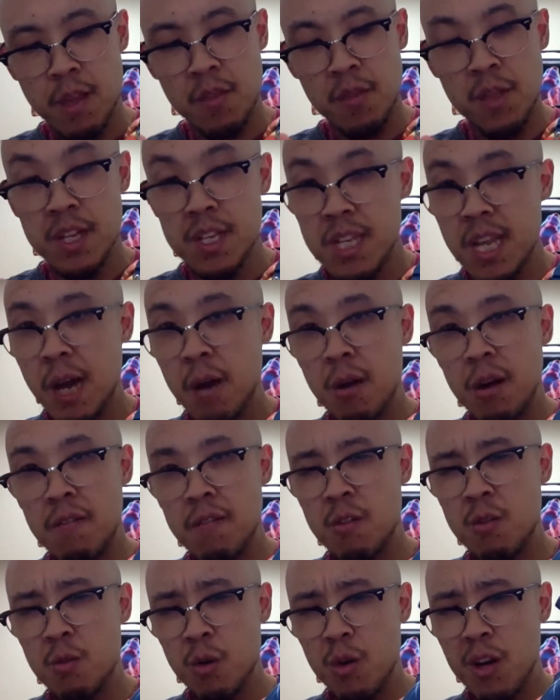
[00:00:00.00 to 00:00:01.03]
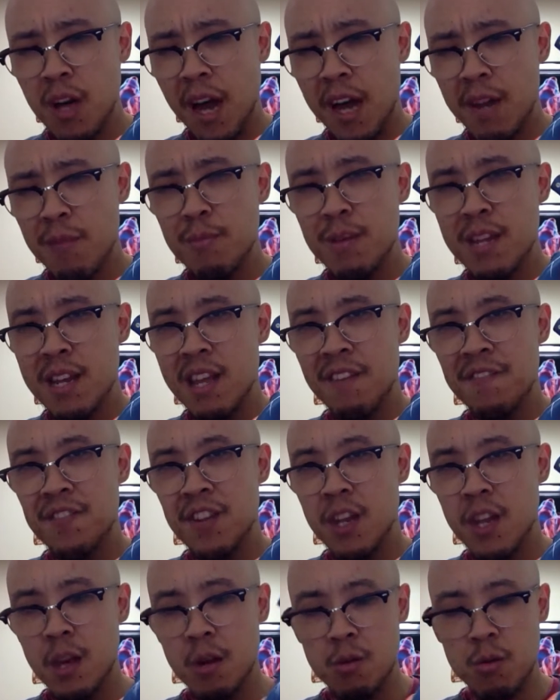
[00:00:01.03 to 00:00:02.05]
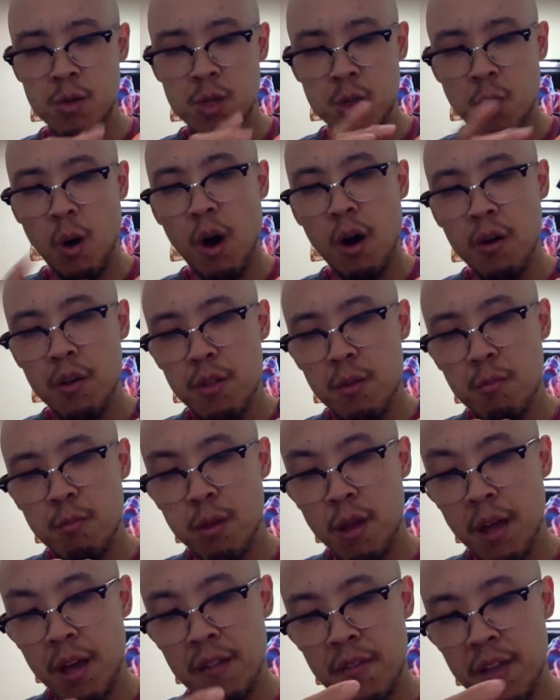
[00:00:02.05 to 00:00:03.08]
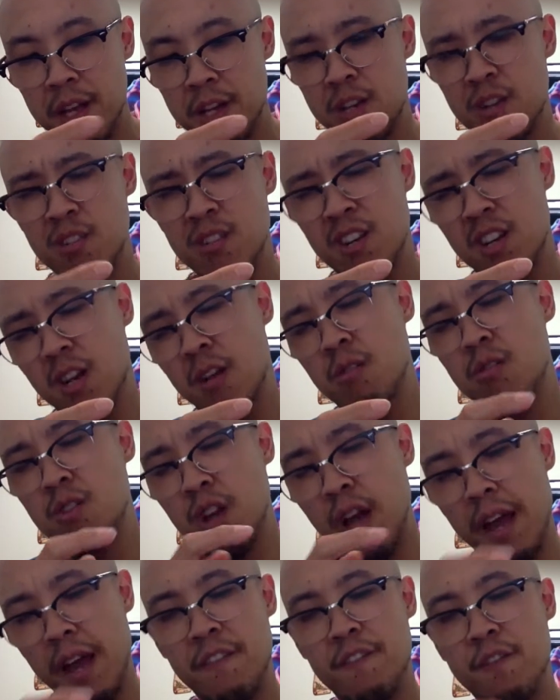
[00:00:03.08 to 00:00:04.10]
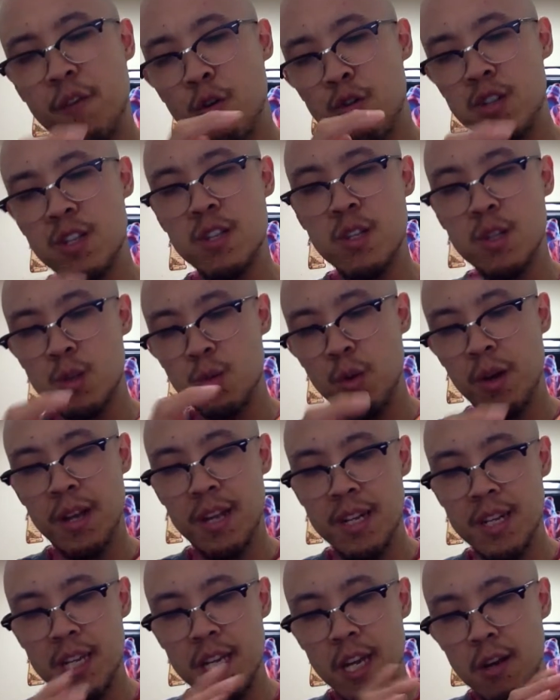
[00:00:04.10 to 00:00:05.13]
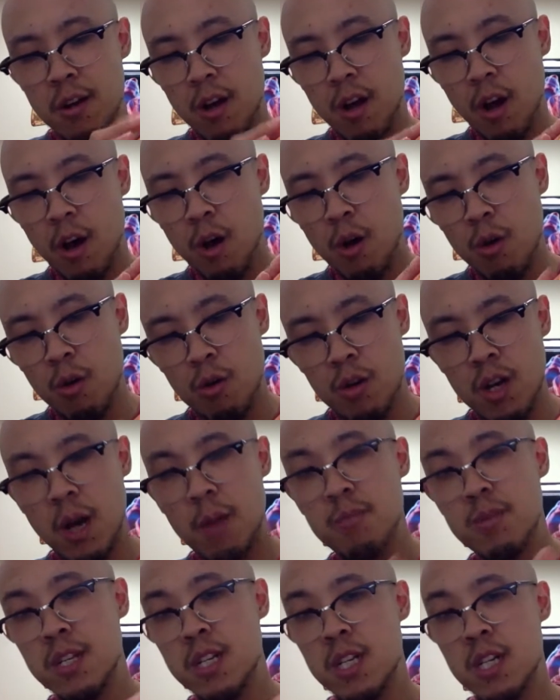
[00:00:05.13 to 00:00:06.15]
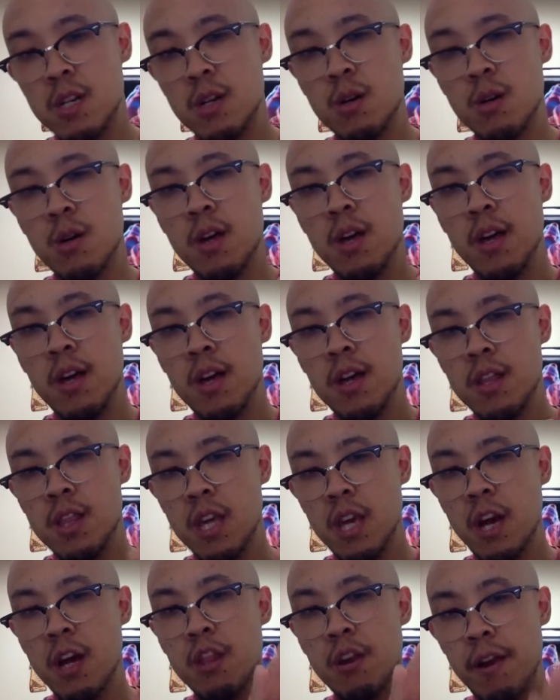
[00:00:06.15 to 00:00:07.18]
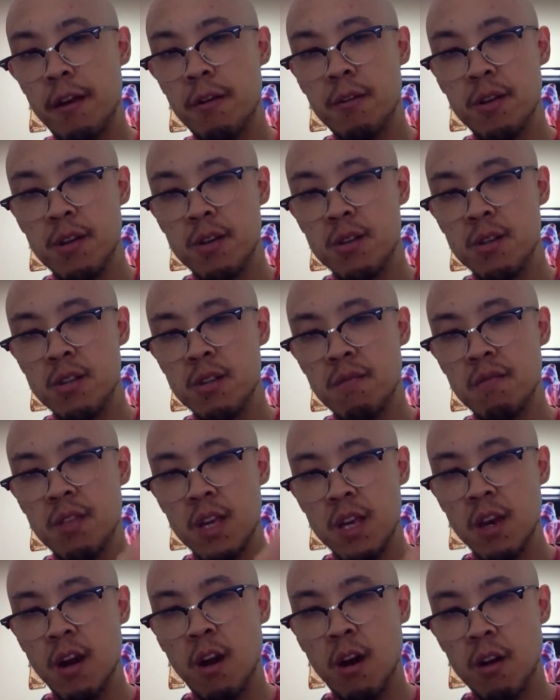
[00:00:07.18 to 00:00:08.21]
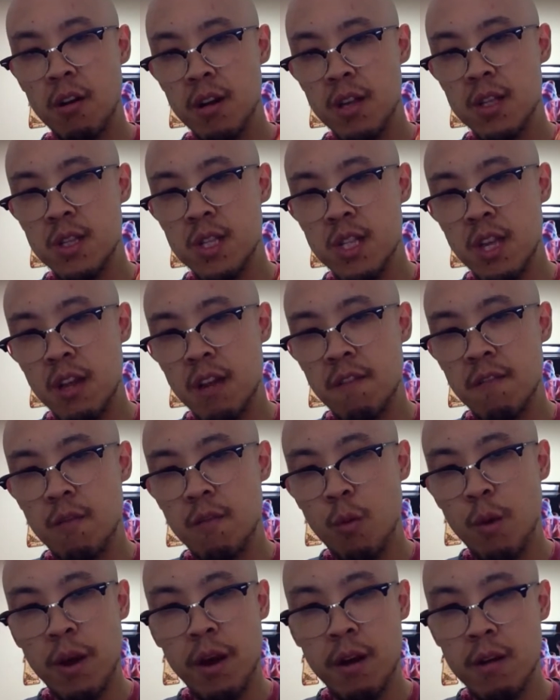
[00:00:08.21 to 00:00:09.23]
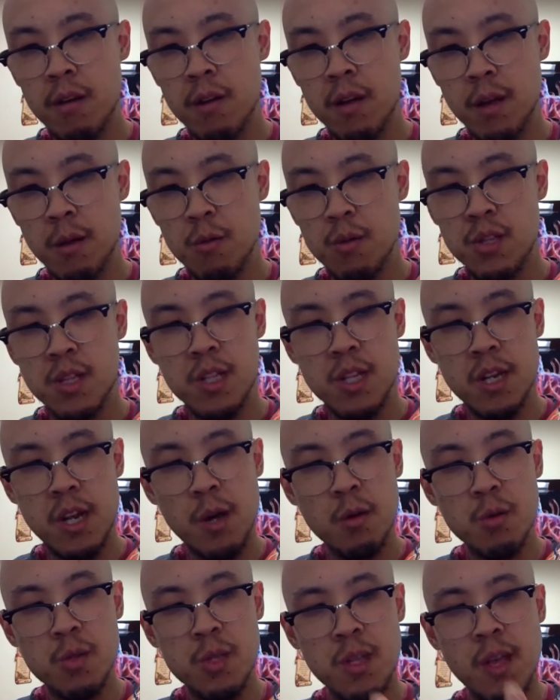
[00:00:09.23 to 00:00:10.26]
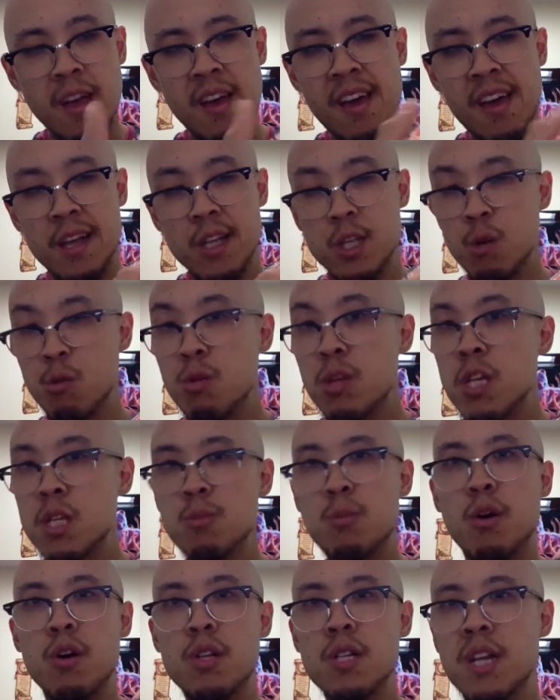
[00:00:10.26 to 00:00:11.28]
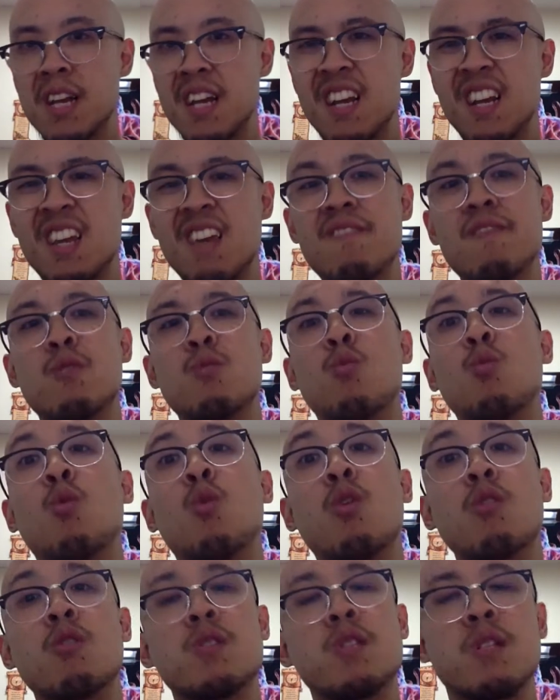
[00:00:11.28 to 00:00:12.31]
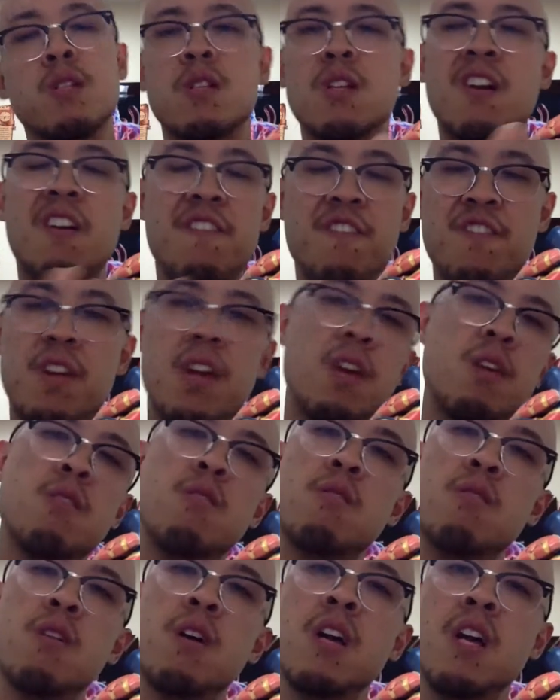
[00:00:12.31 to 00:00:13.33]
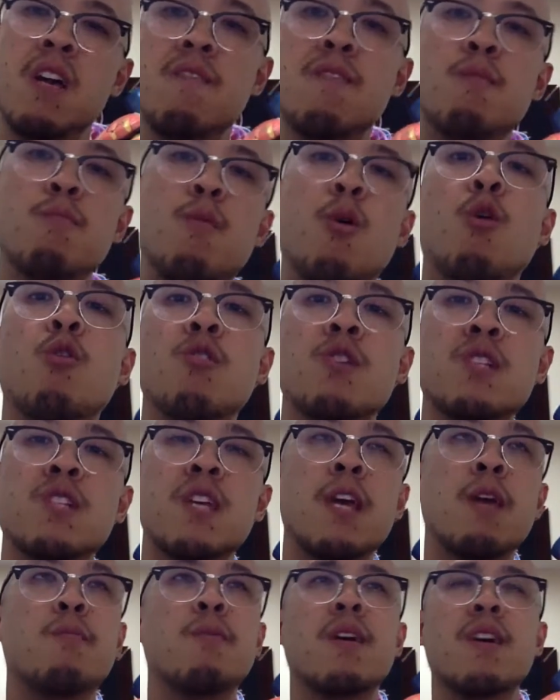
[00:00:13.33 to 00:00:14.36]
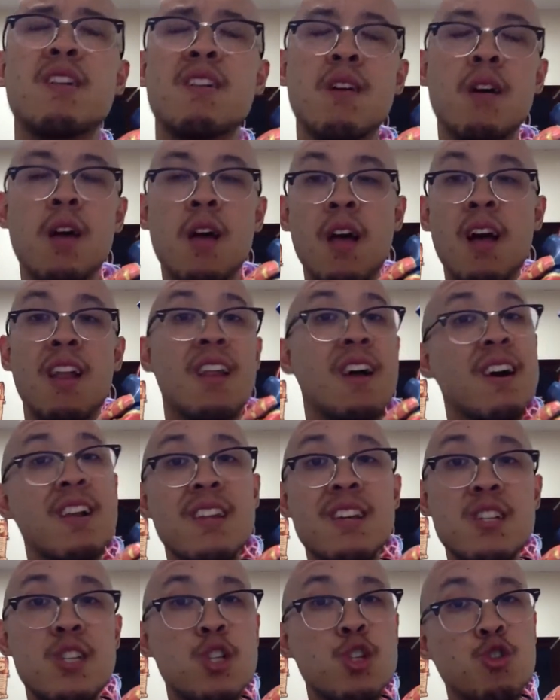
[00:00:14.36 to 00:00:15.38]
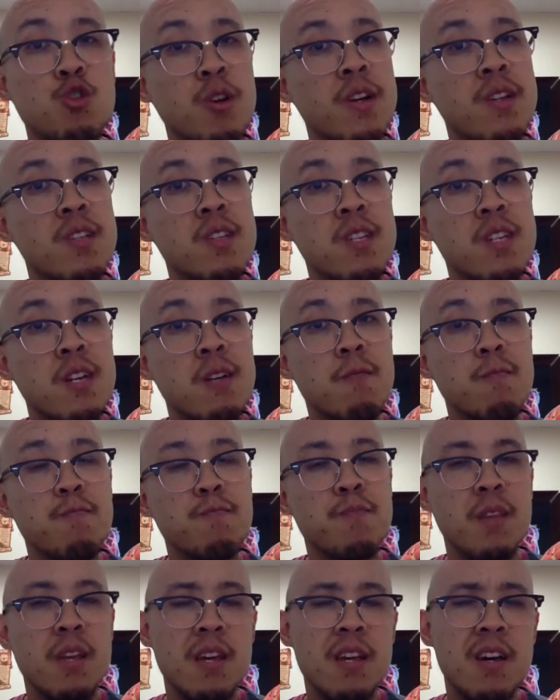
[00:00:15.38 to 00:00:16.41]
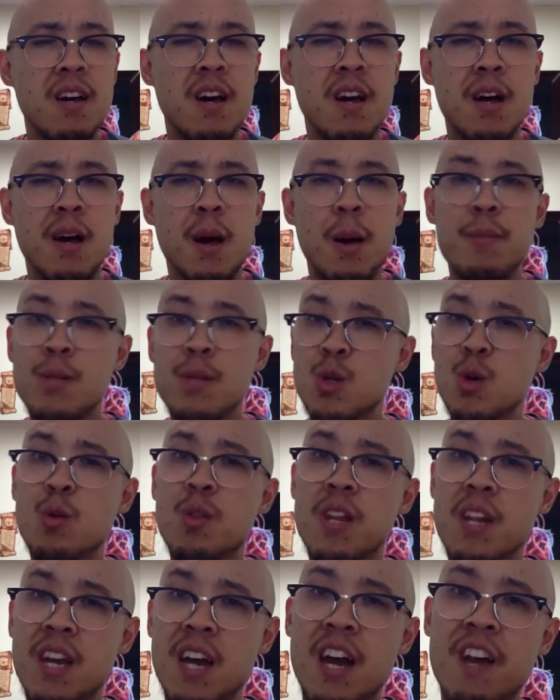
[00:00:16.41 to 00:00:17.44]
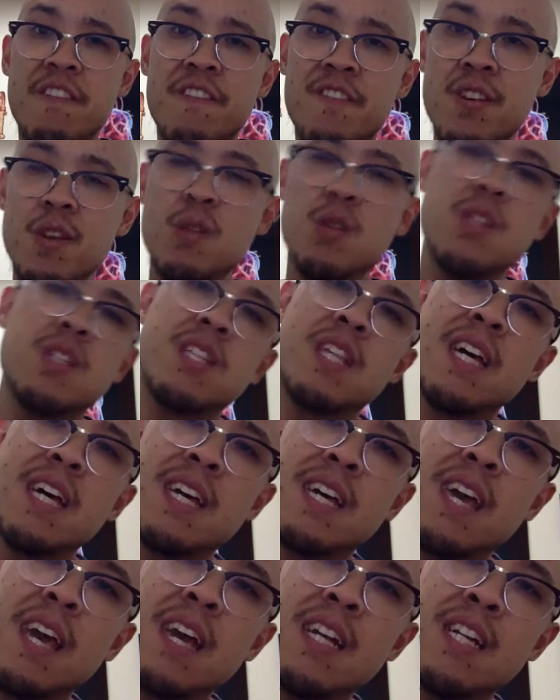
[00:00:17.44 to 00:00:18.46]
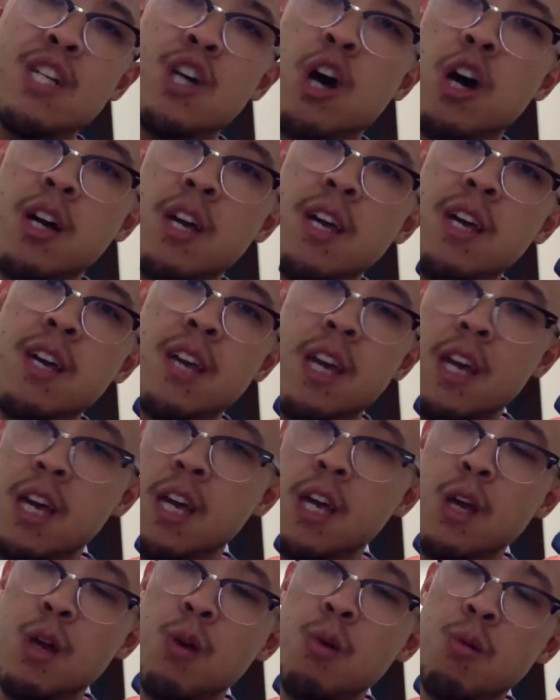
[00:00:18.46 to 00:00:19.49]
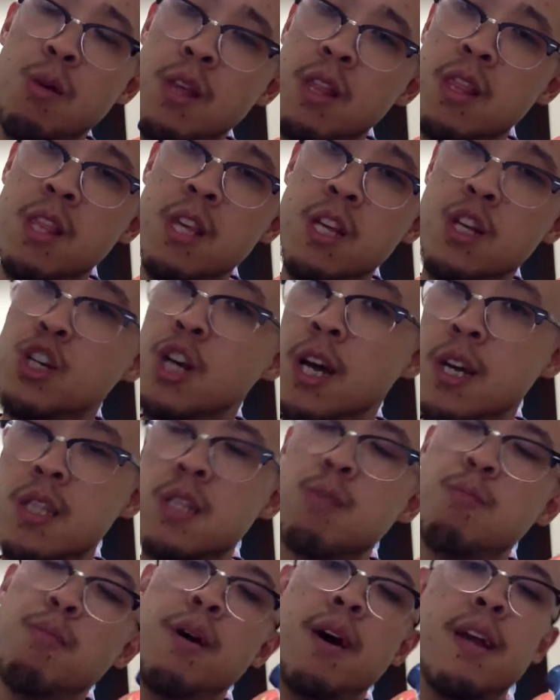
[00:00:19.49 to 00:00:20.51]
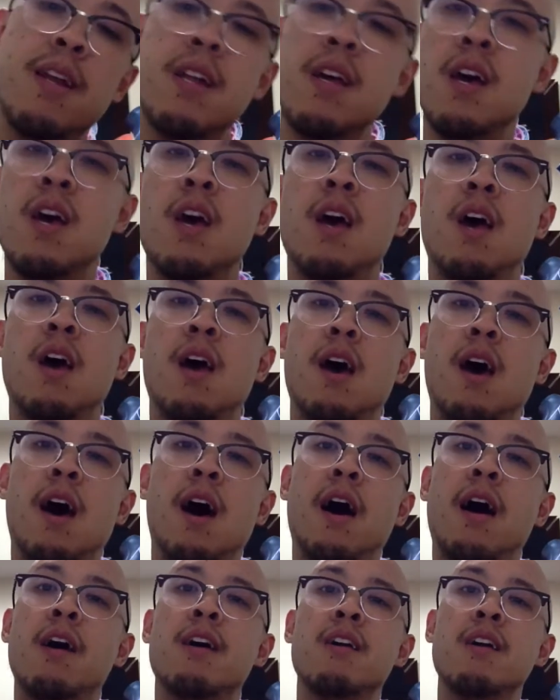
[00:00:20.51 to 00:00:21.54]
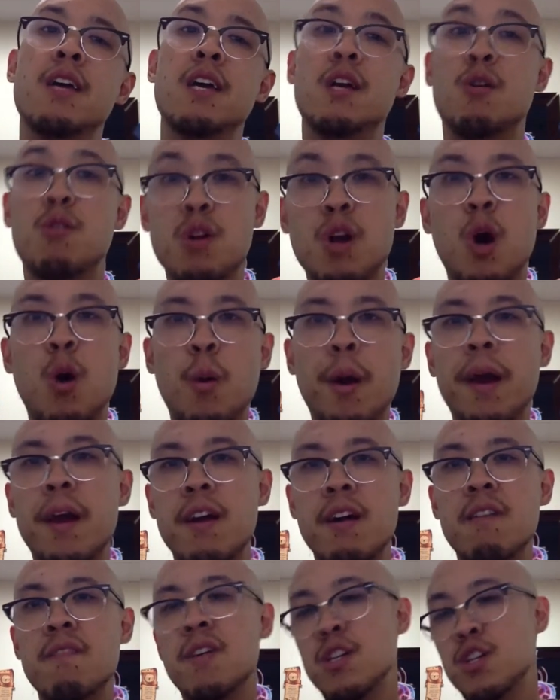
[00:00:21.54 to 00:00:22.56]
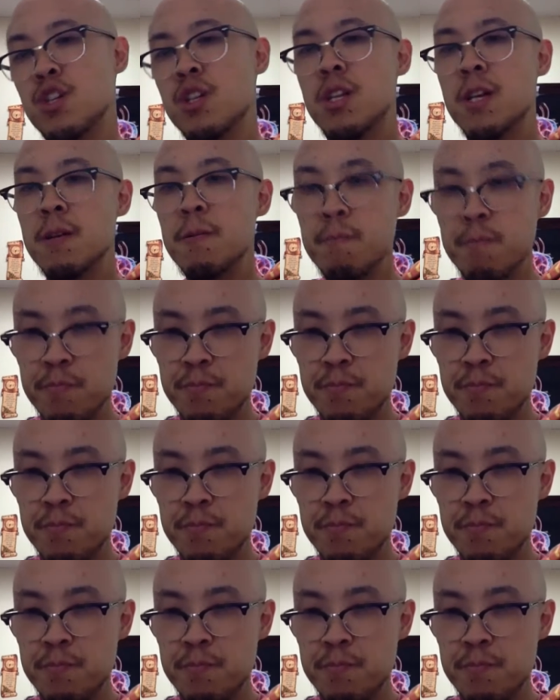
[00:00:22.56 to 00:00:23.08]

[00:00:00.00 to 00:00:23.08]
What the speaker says: This, however, will kind of be left alone. So all the blood that, kind of forces its way into here all comes into the other areas of the heart instead of where it was stenosed. And so this part's going to get even worse. It's going to feel even more ischemic. Luckily, it's transient. I've been told that it kind of feels like a donkey kicking you in the chest, but it'll go away eventually.